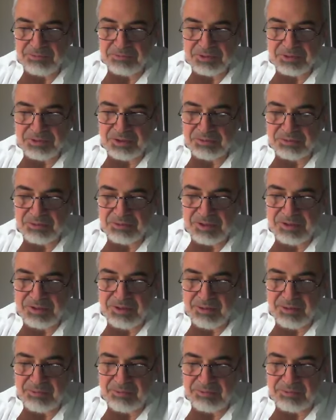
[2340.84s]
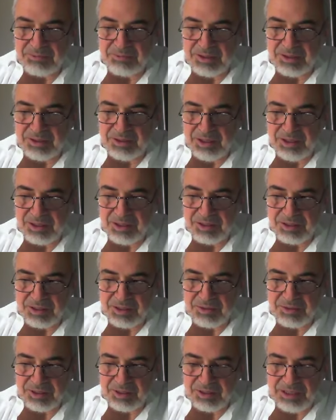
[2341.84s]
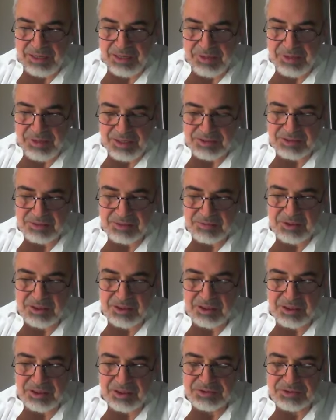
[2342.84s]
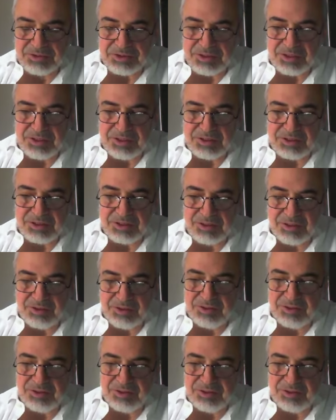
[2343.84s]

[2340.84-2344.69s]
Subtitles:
So, but the gap has to be closed, and it's not.